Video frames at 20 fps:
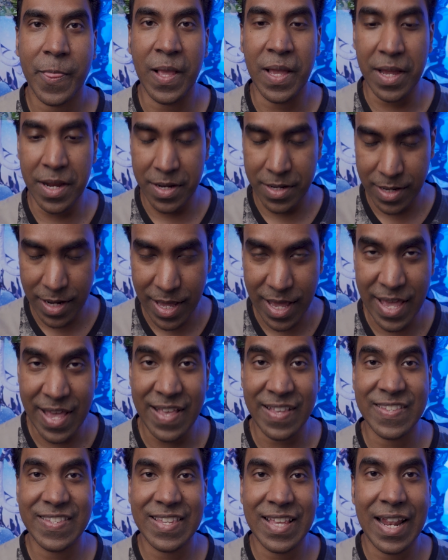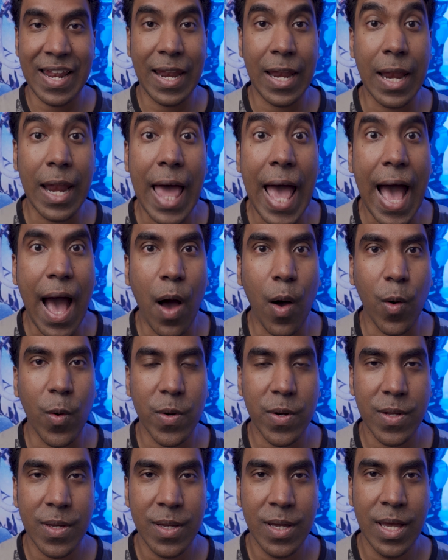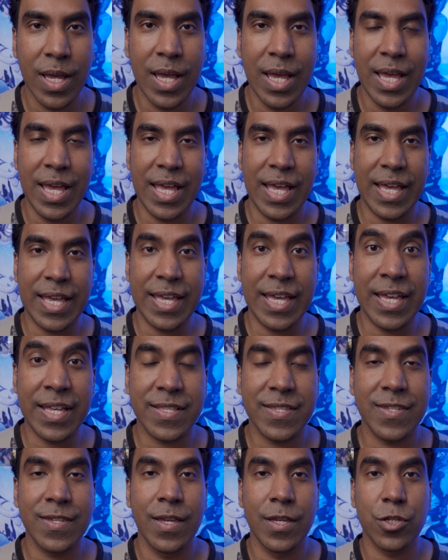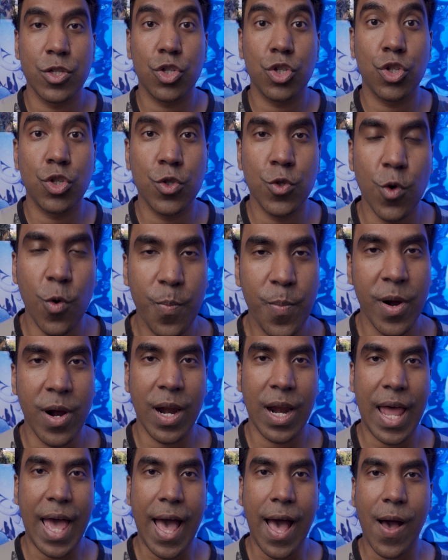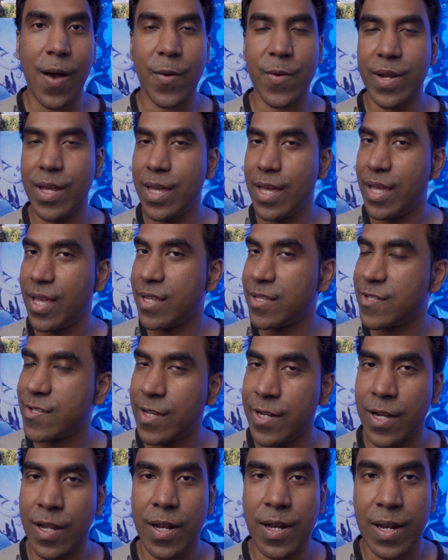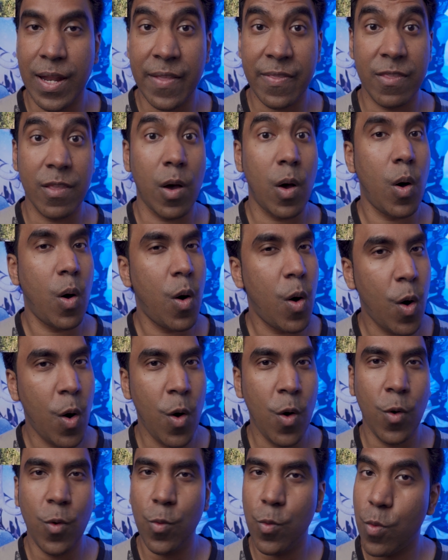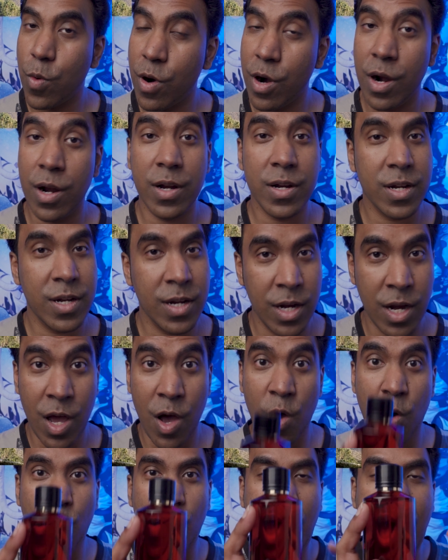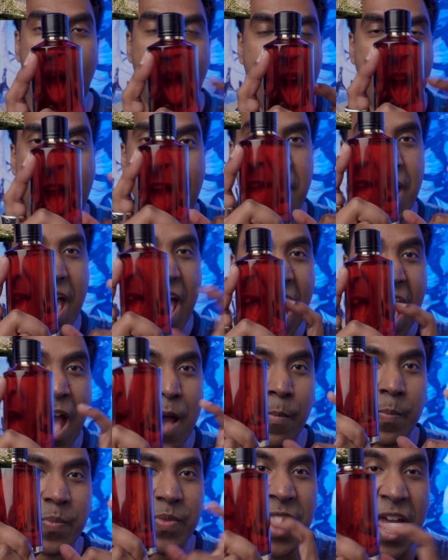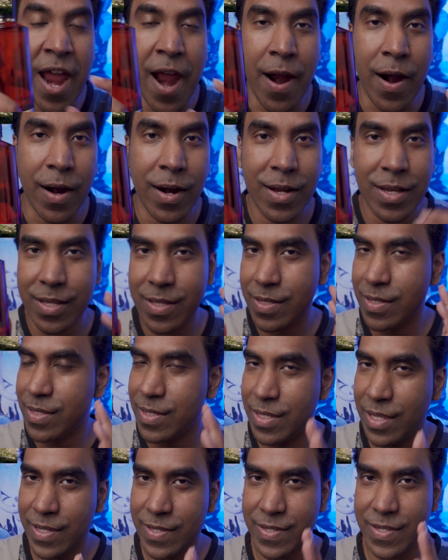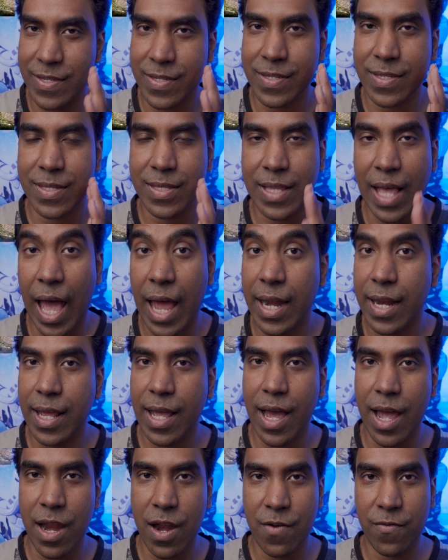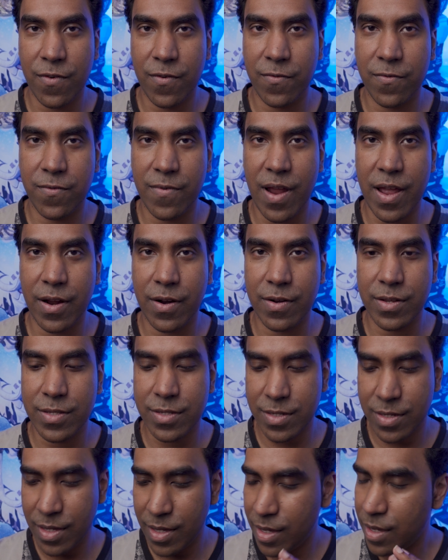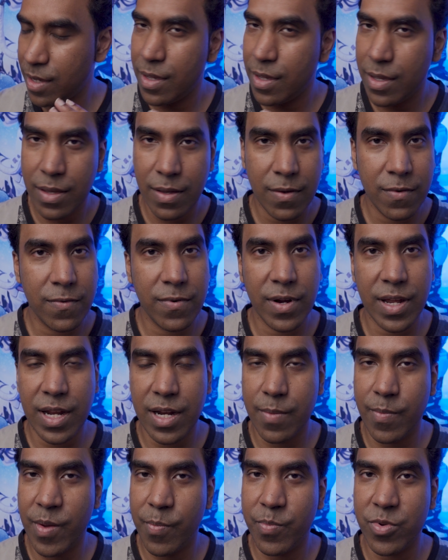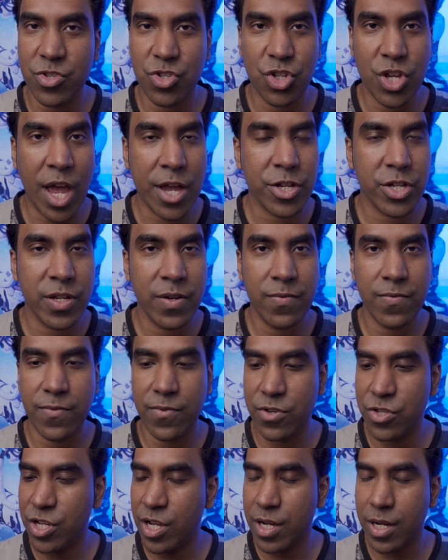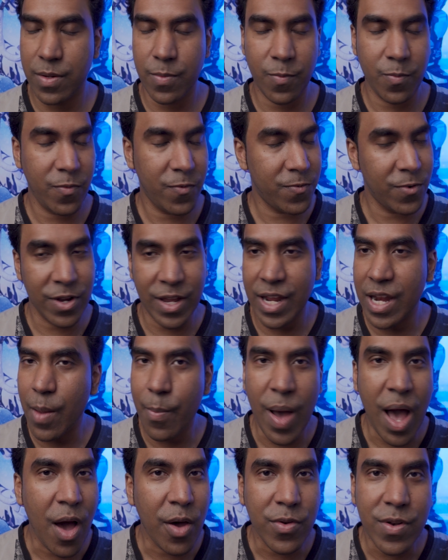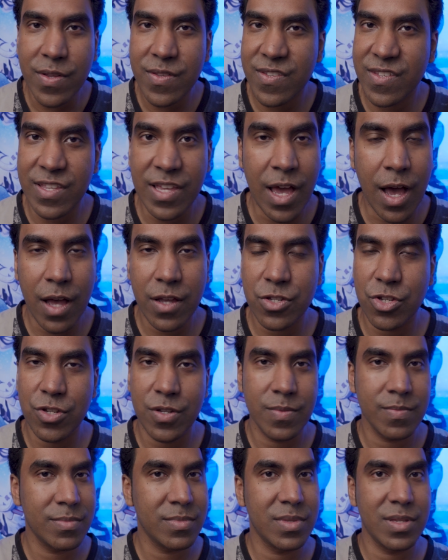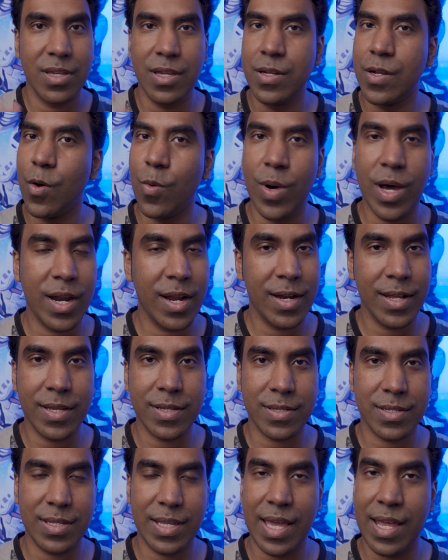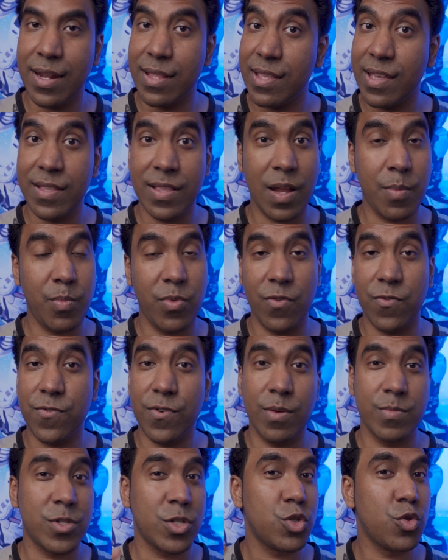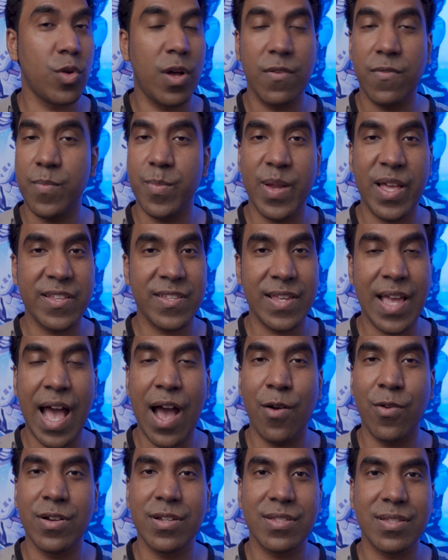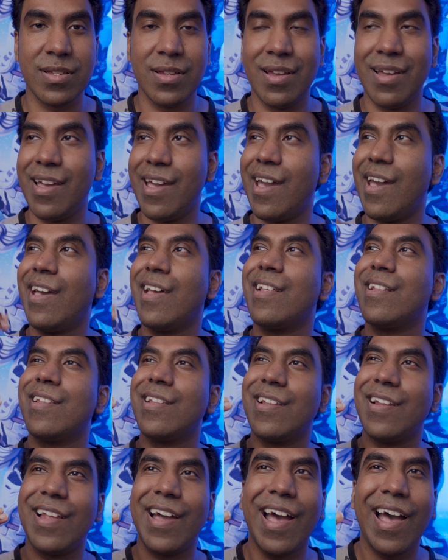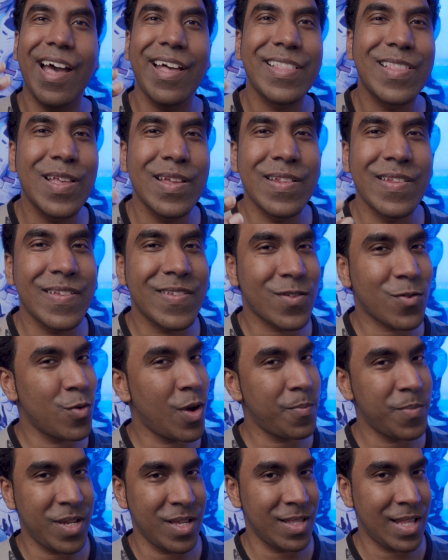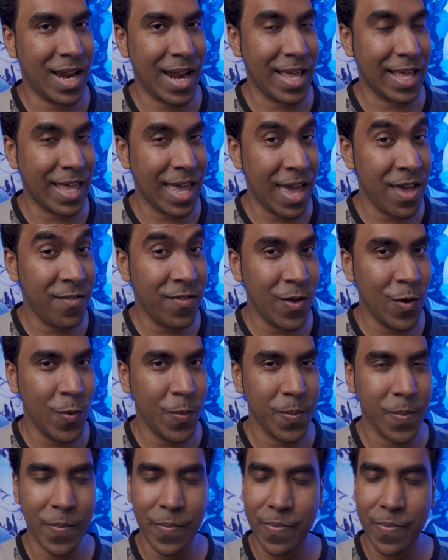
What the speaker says: it is loud. It's super loud. It's gonna let the whole world know I am there. This is that kind of a fragrance. Forget about projection, forget about sillage. You know what it is. Anything that performs 12 plus hours, and the description that I gave you,